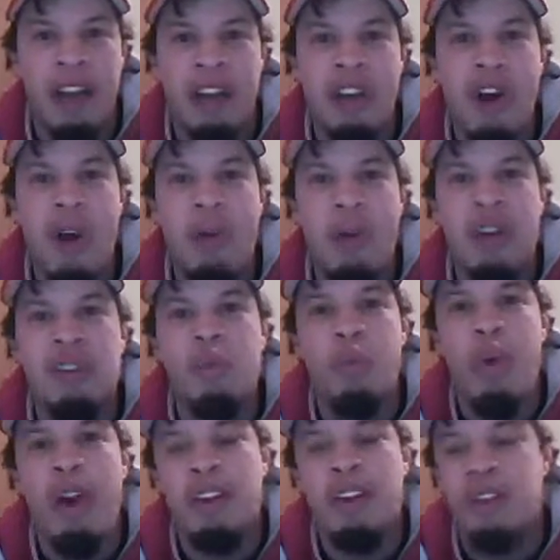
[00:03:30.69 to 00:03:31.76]
He always
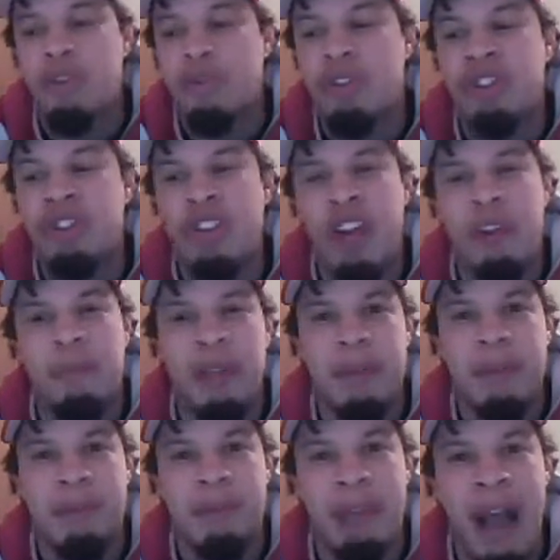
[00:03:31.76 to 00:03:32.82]
wanted to shut
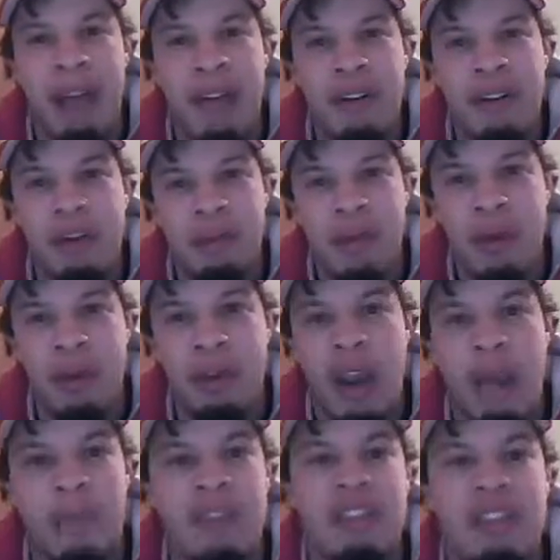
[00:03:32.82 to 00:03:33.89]
people out of the
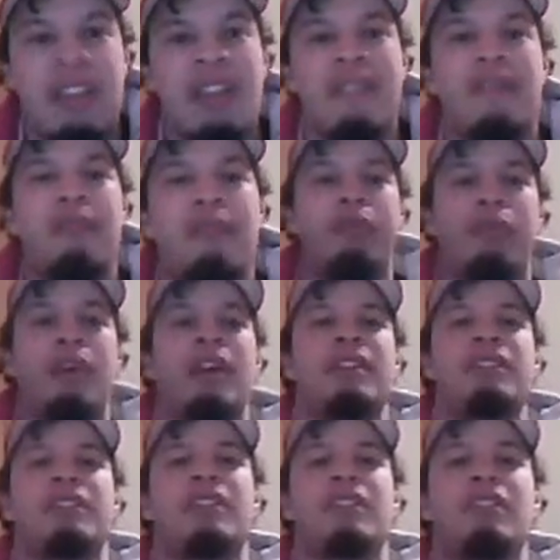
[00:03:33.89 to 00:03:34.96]
program instead of
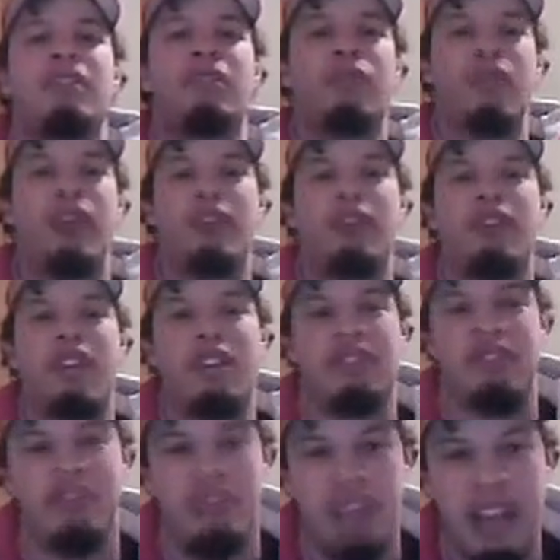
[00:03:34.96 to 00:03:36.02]
embracing the greater
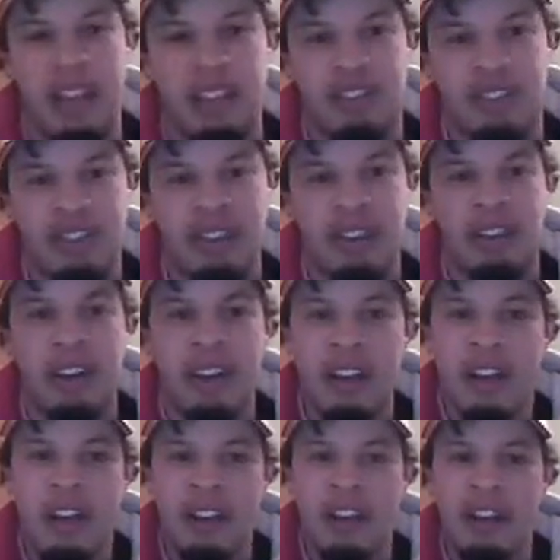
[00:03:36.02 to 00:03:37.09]
Husker Nation
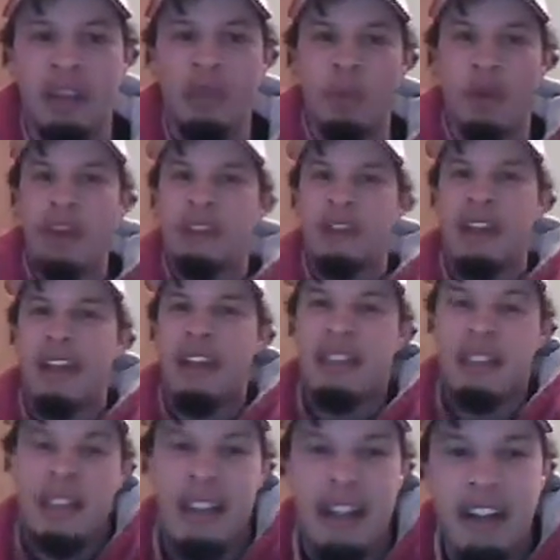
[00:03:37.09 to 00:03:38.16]
in a way that I
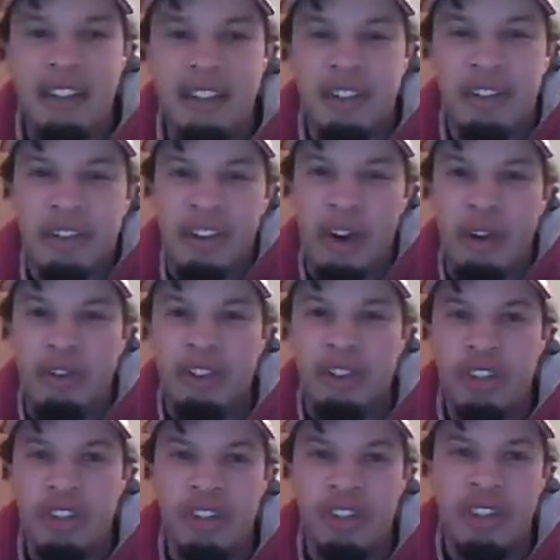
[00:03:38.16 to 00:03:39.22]
think Husker
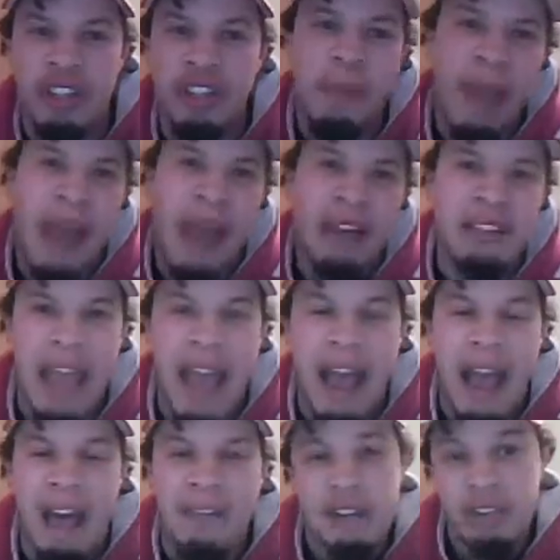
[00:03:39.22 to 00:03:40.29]
coaches in the past
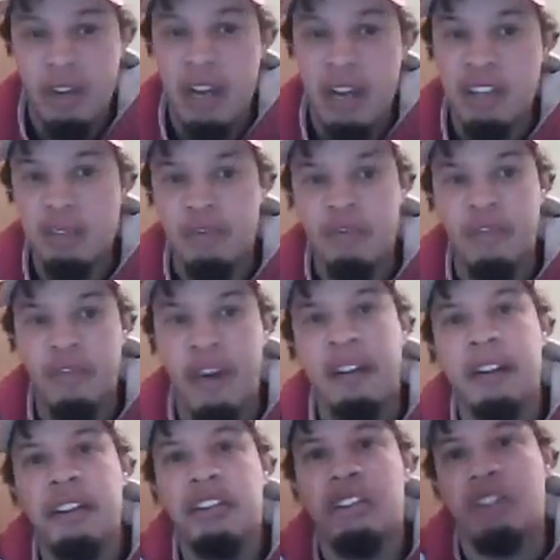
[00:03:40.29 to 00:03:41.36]
have, and
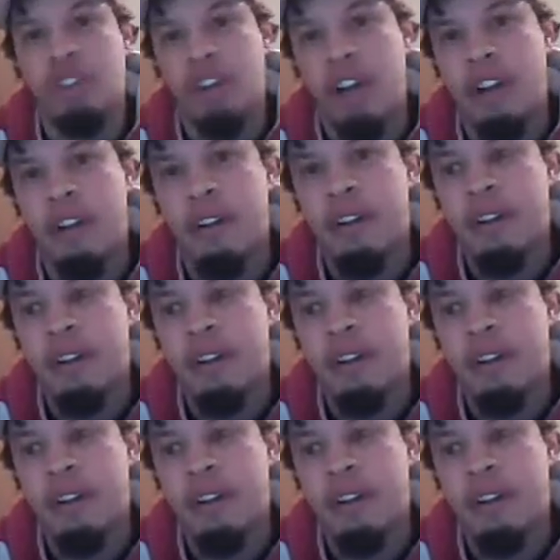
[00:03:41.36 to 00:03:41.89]
frankly should.